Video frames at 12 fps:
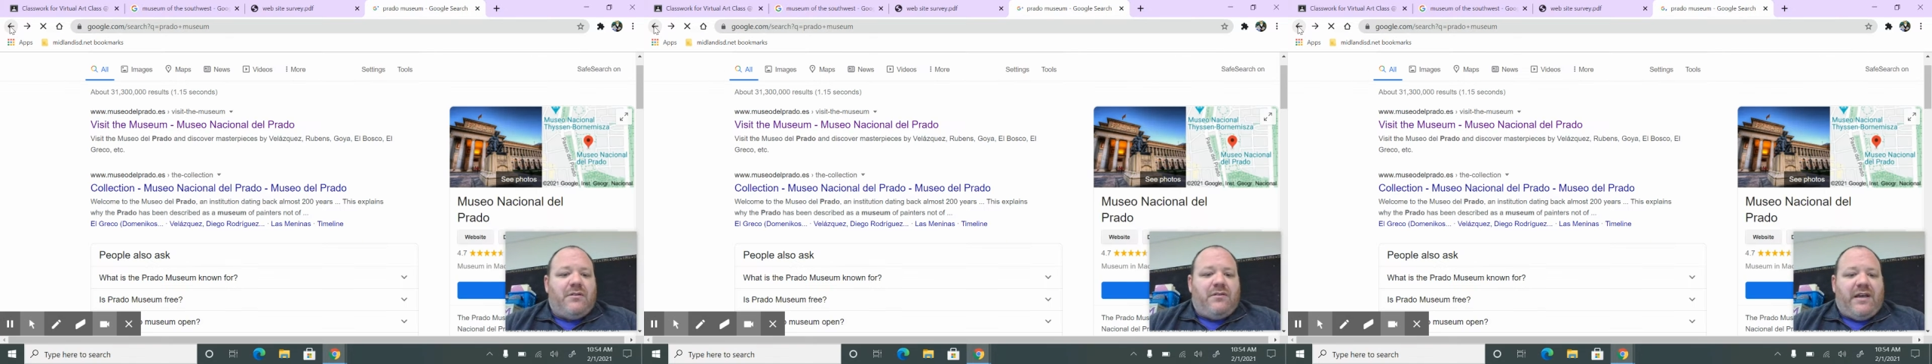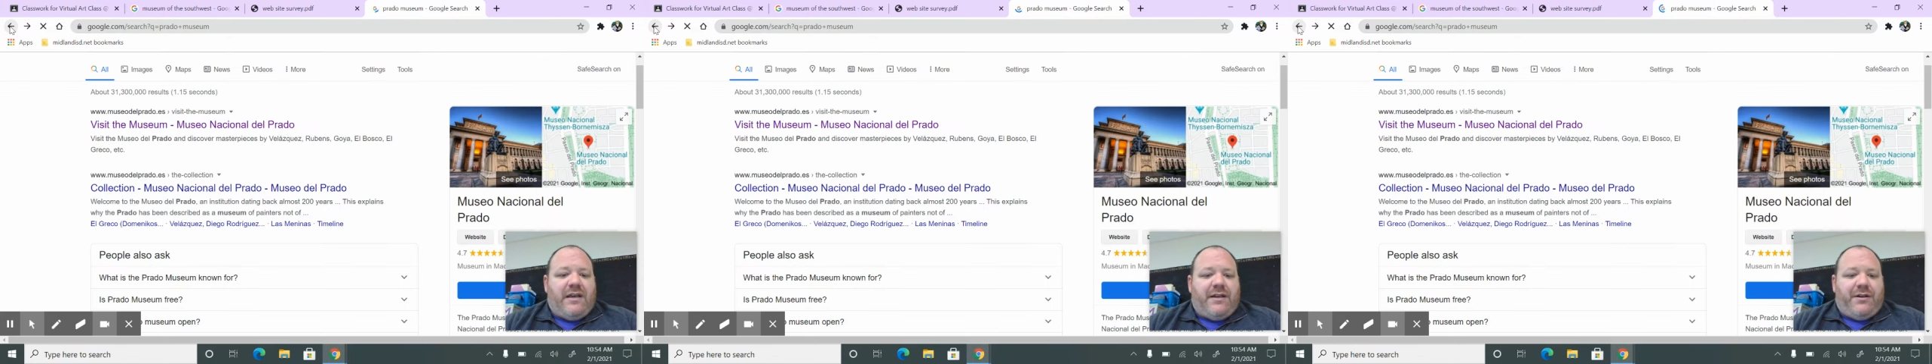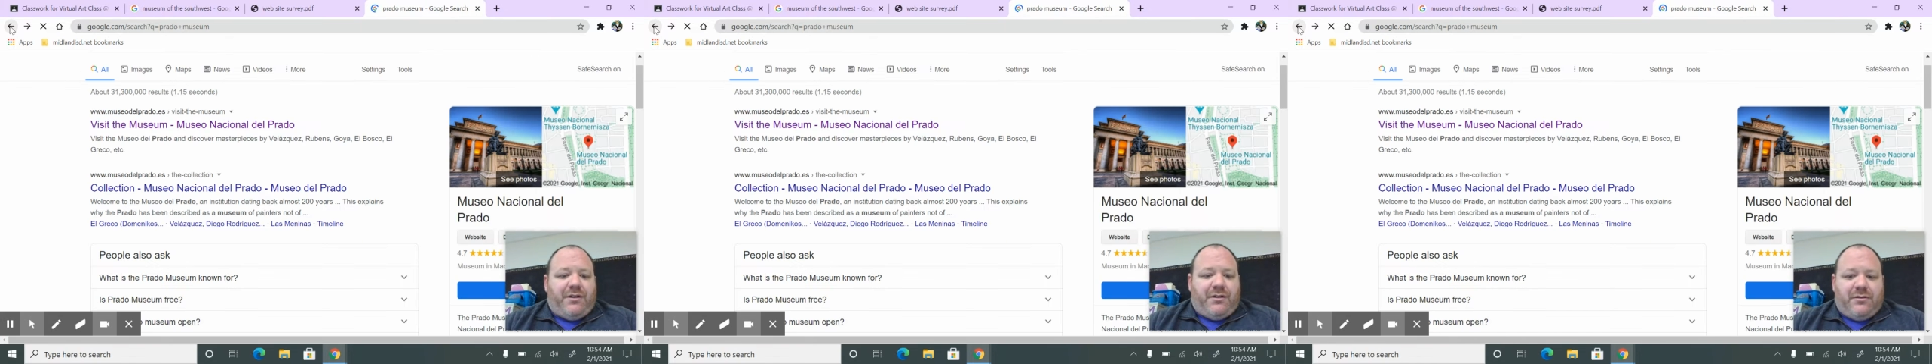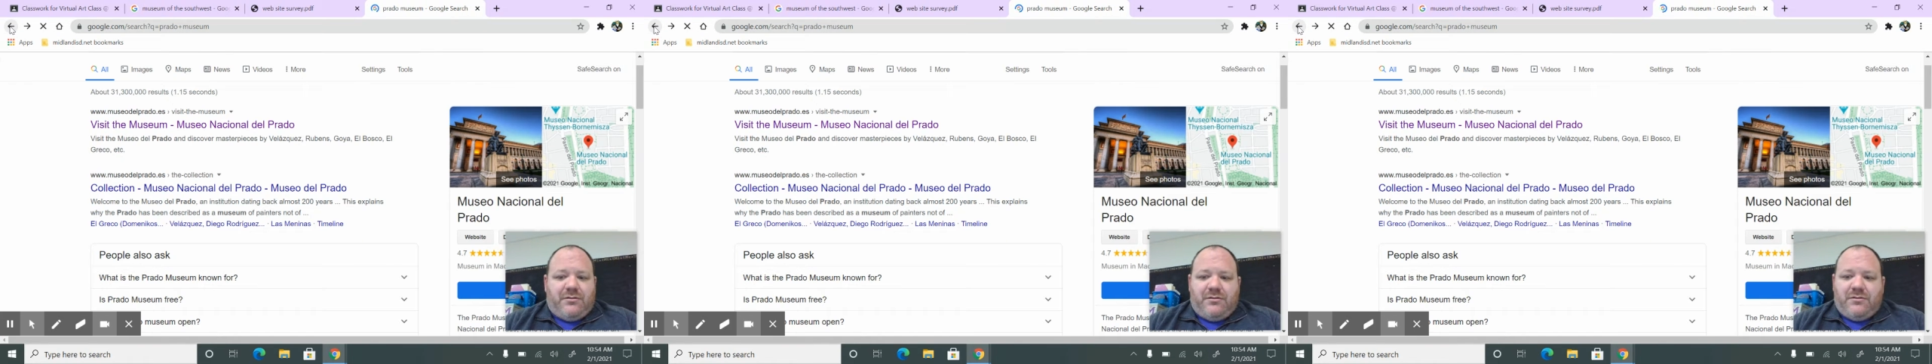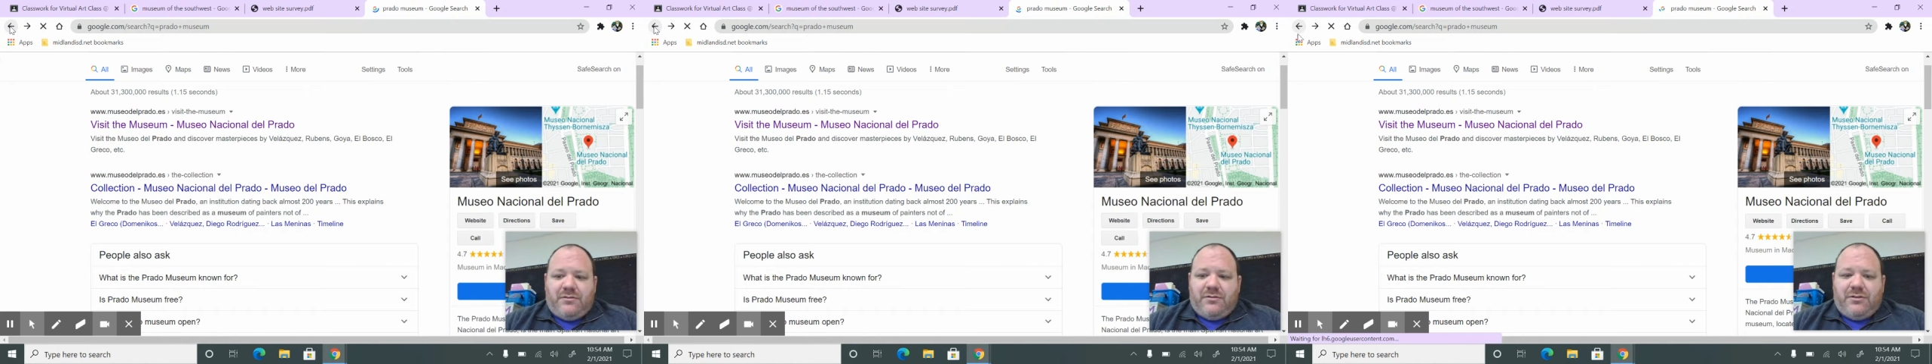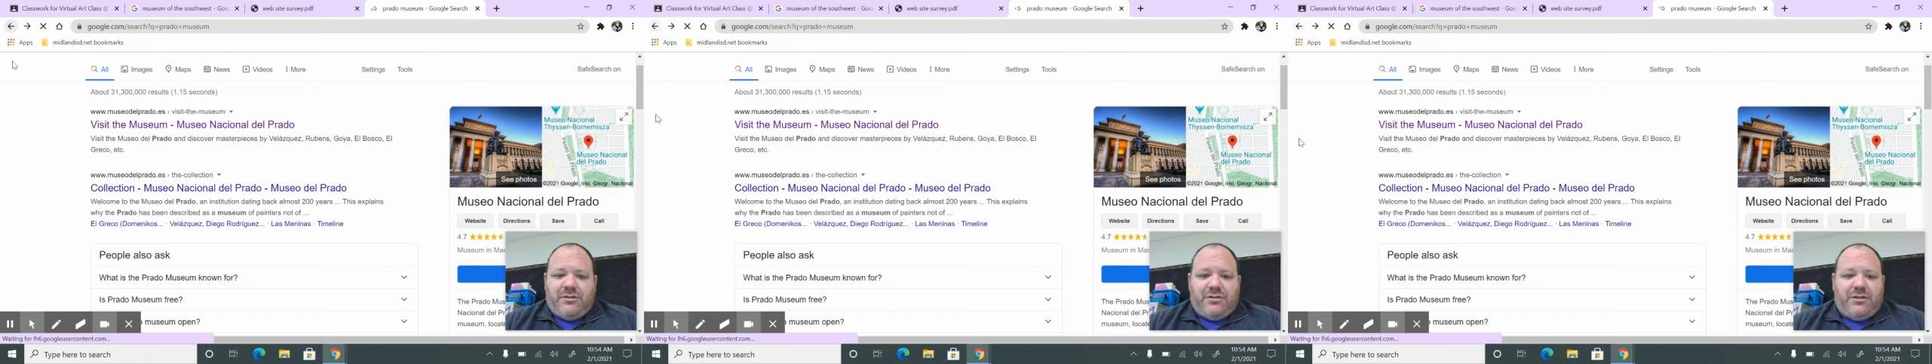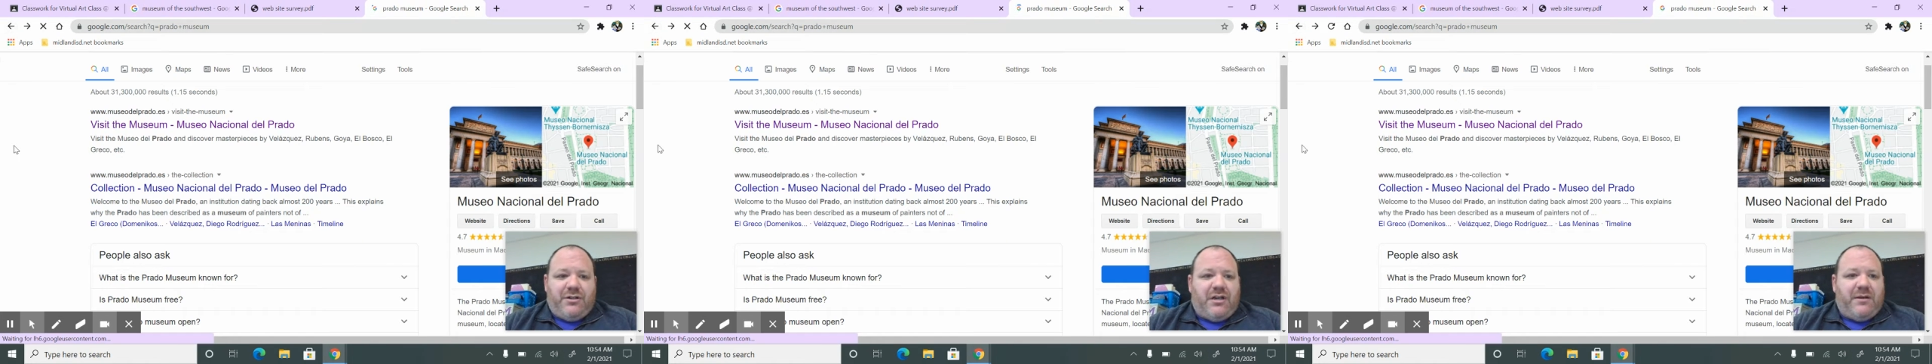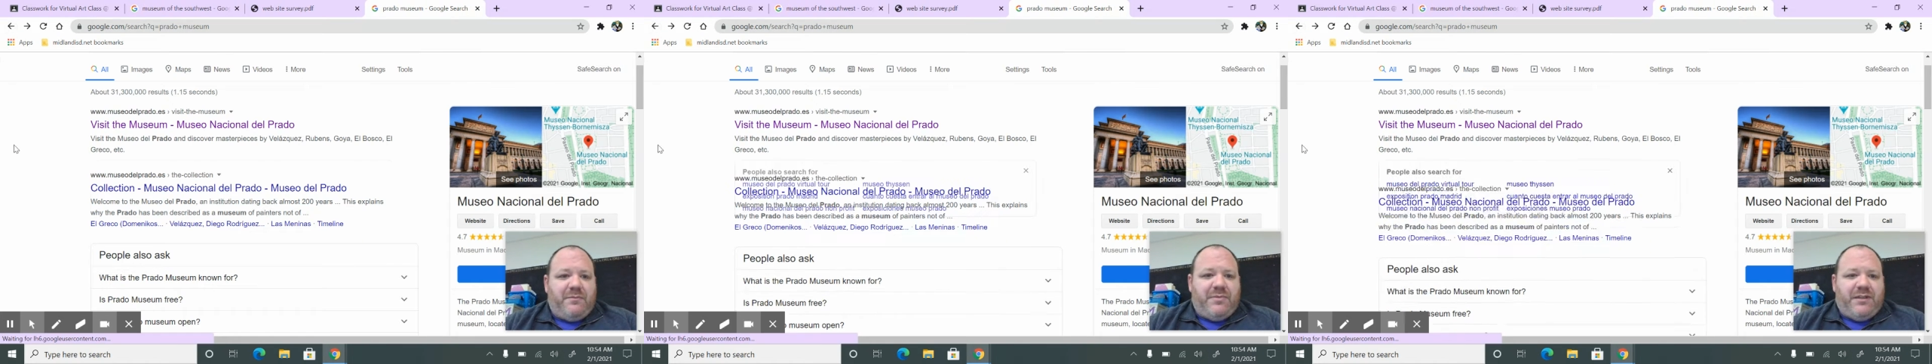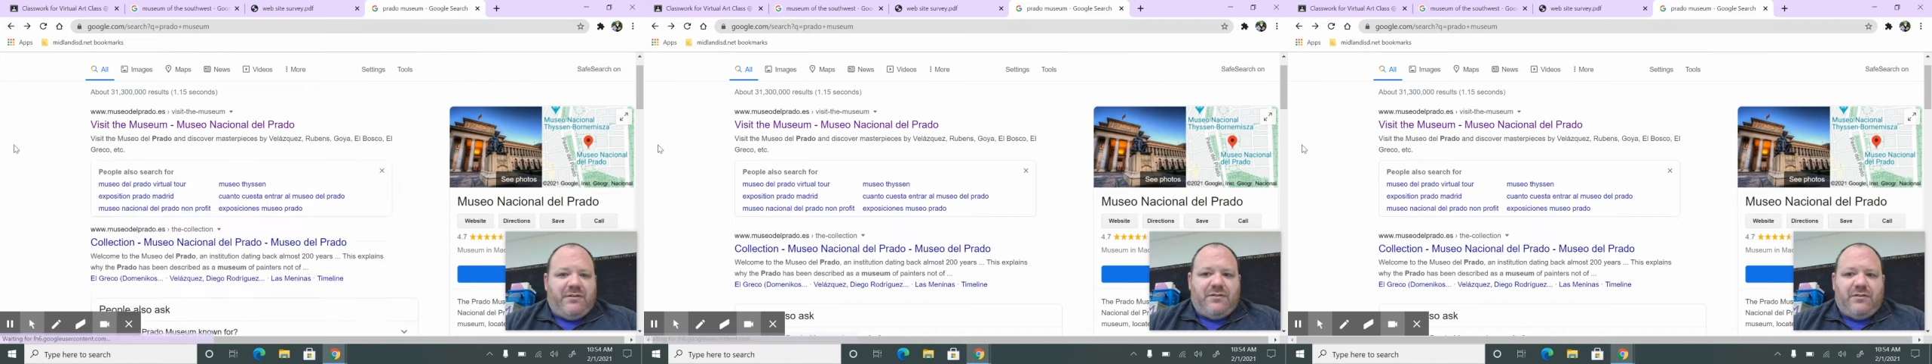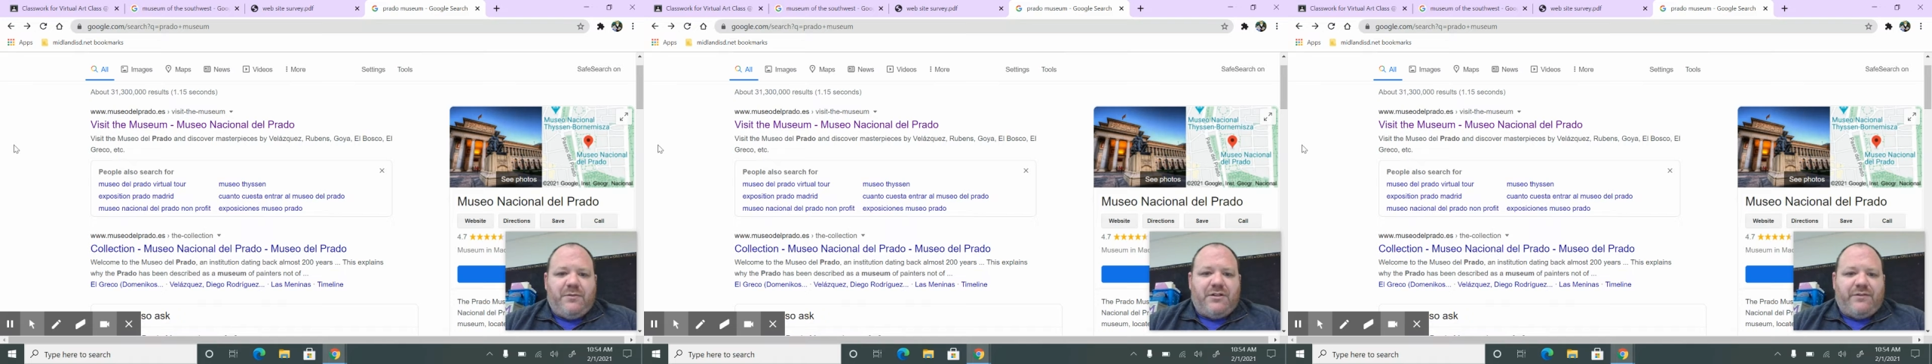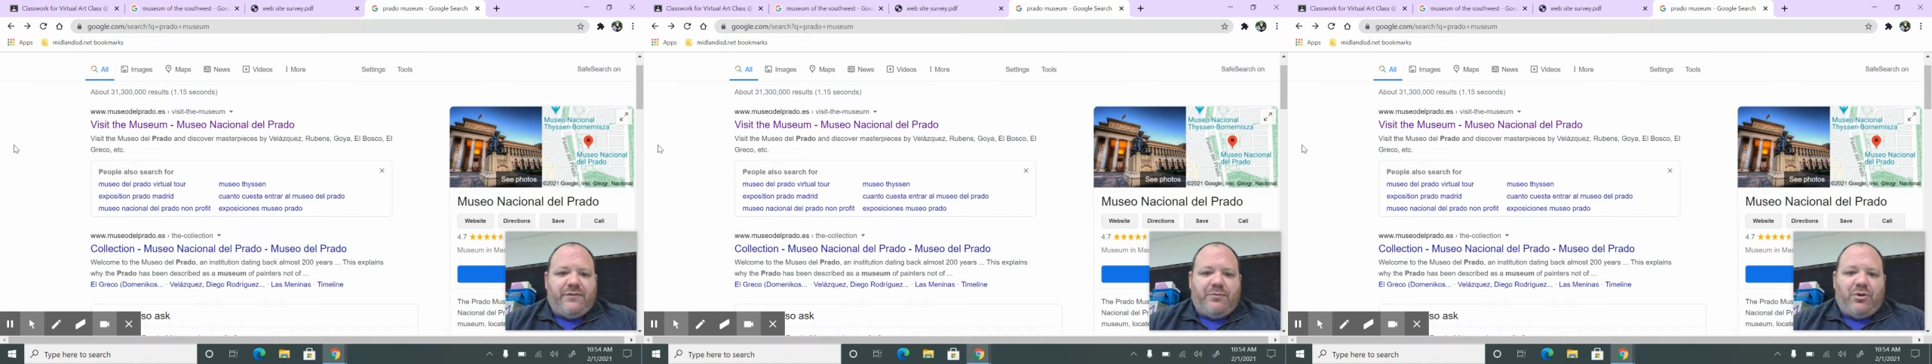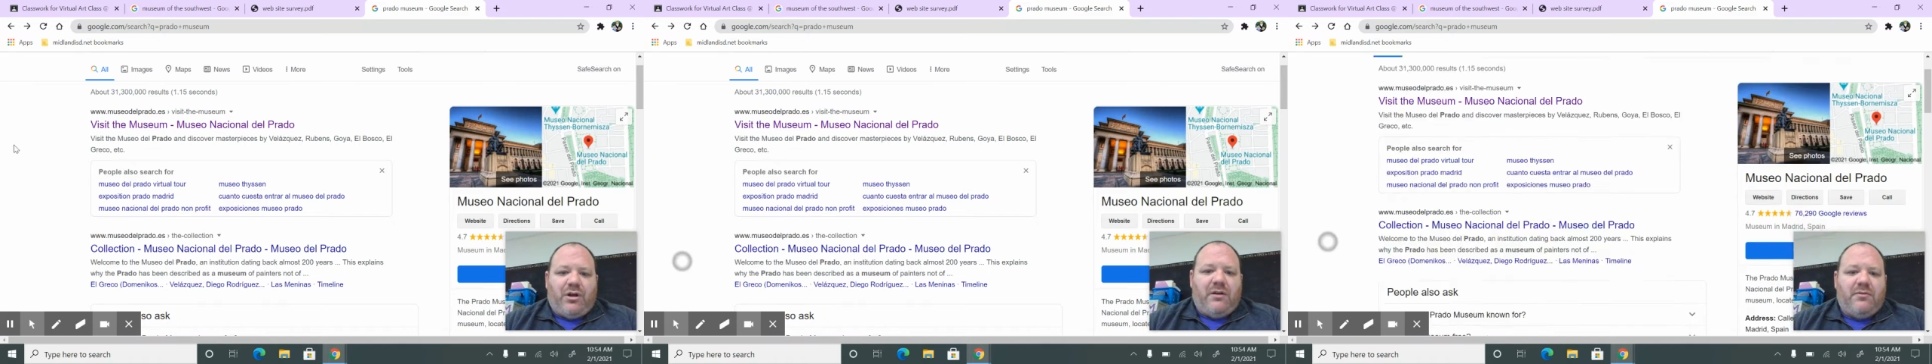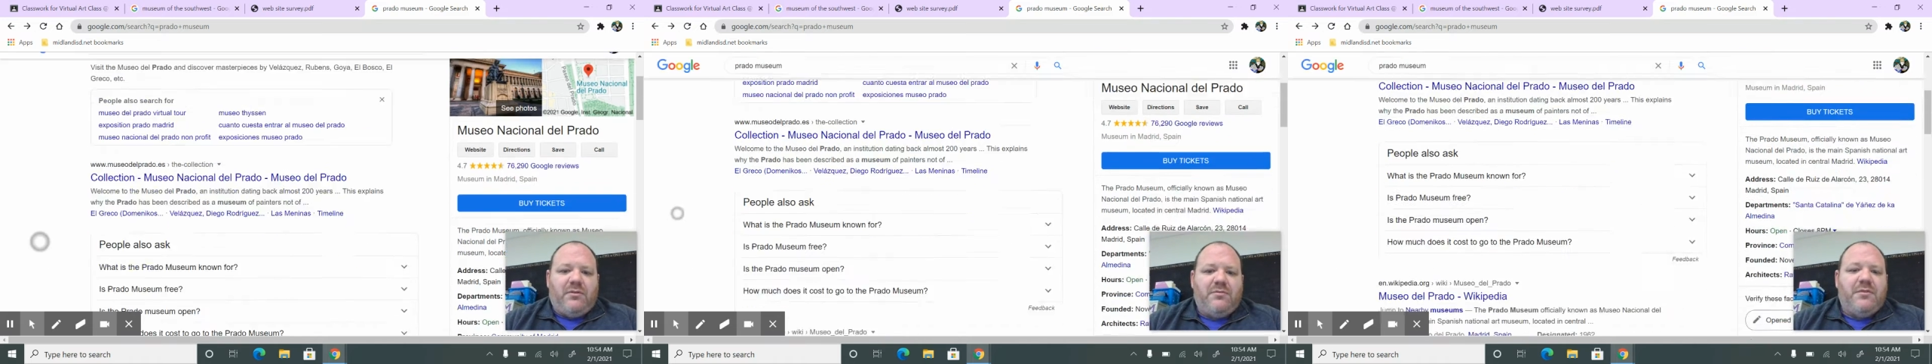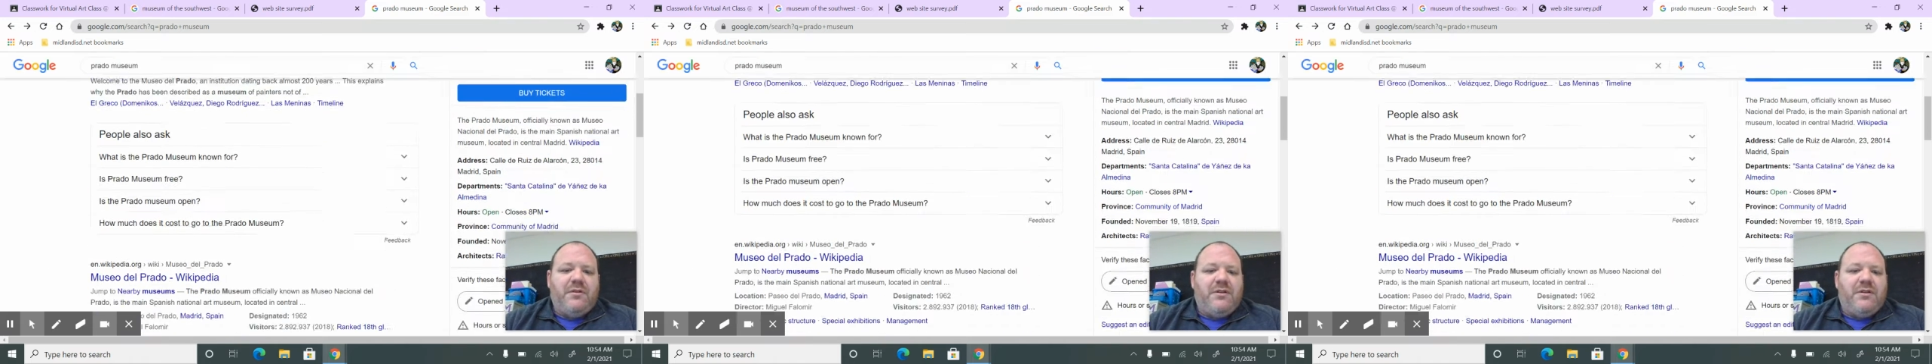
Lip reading: that should not be too much of a problem.